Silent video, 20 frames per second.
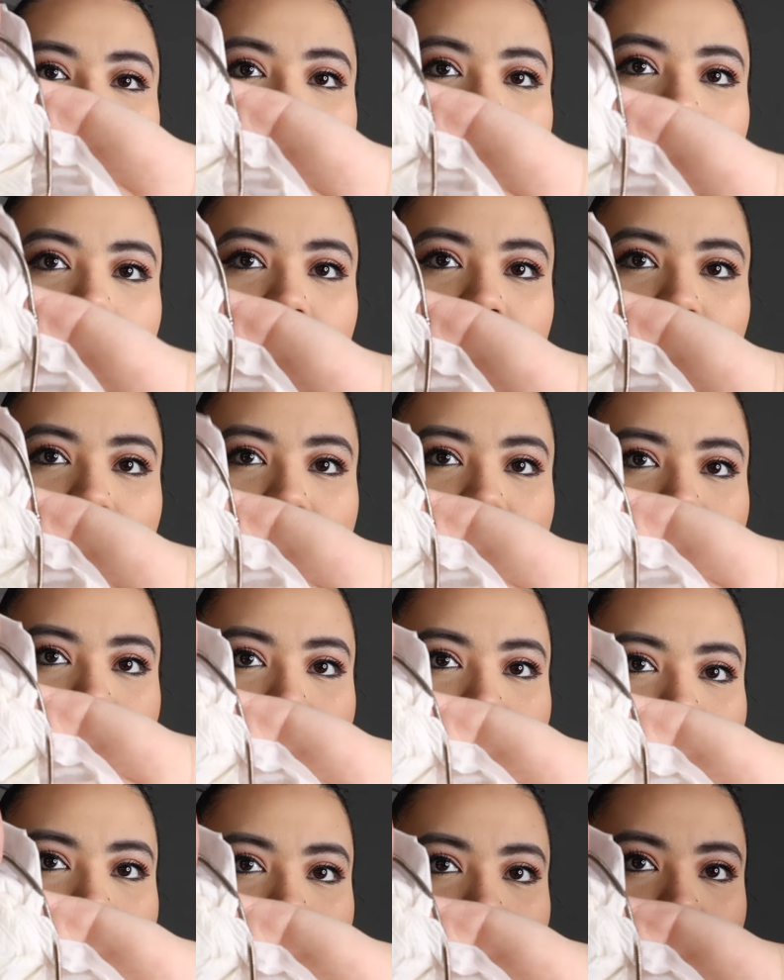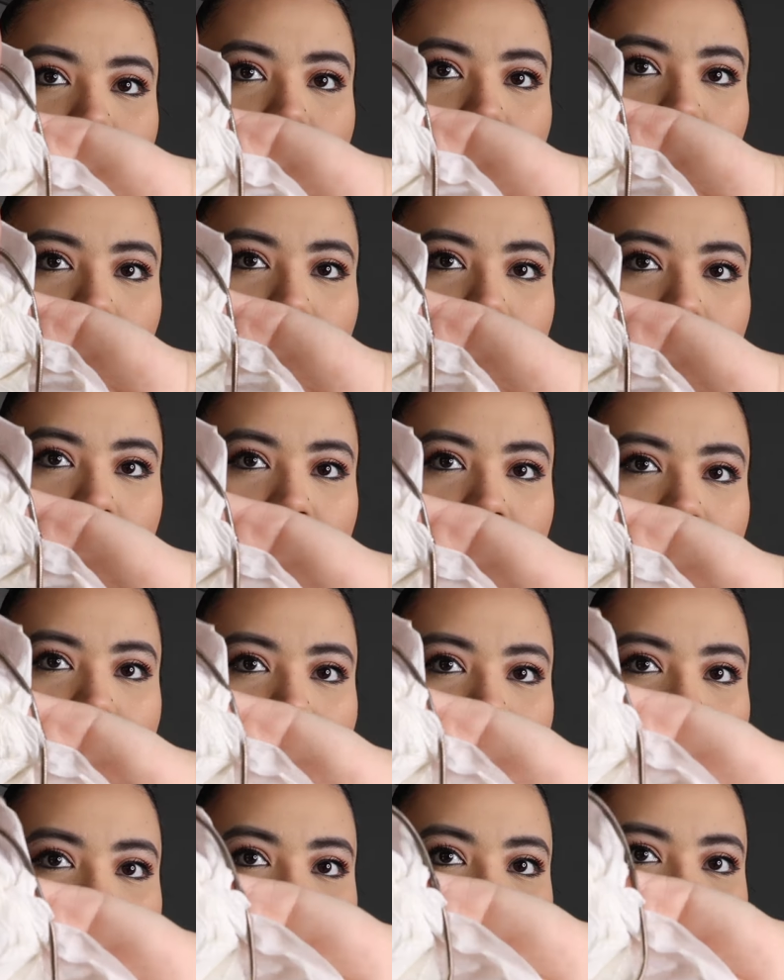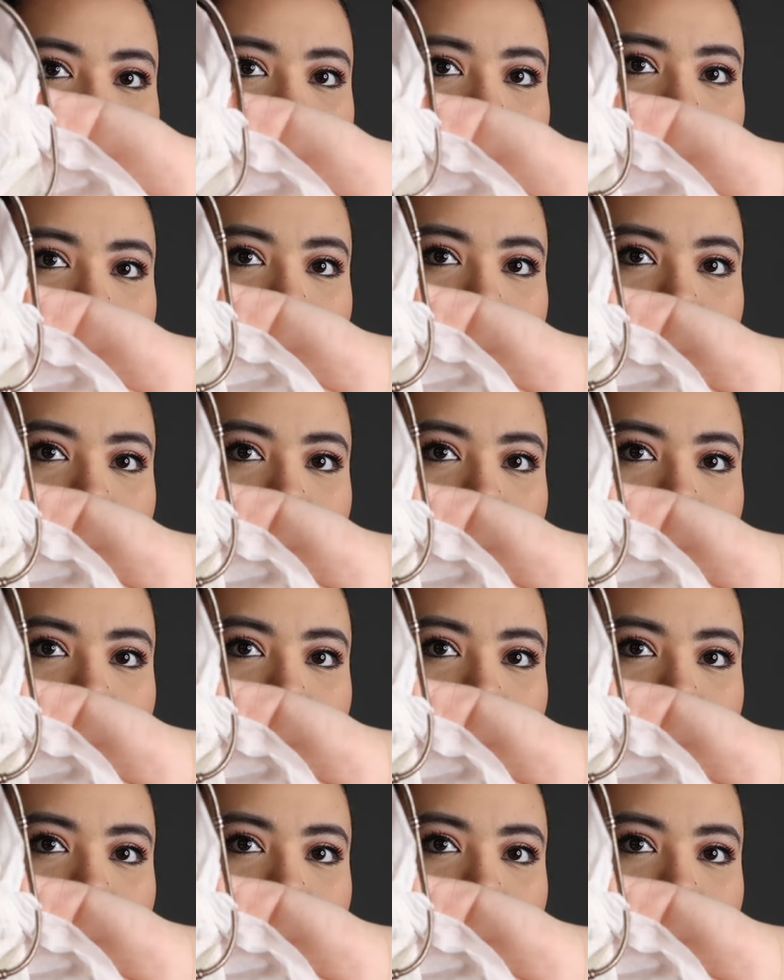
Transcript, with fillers: That is going to be this one right over here.